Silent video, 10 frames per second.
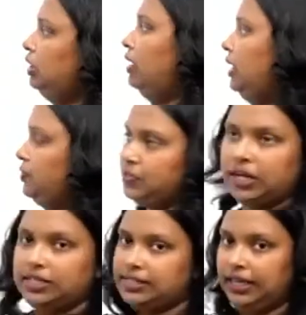the values
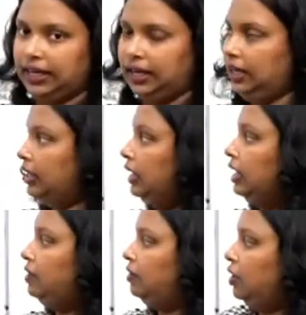and see.
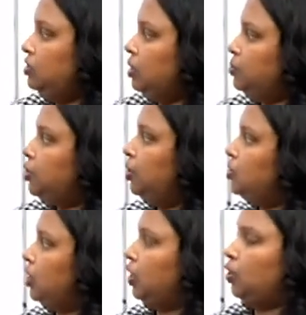When you substitute
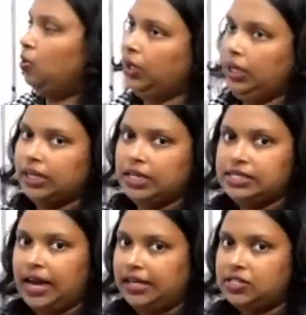0 here,
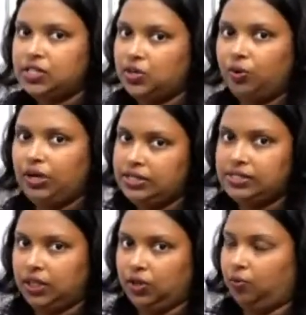sin 0 is
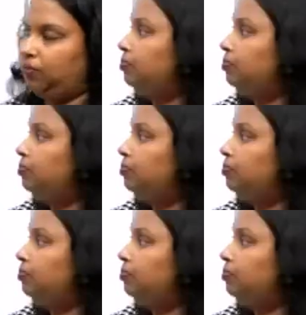0.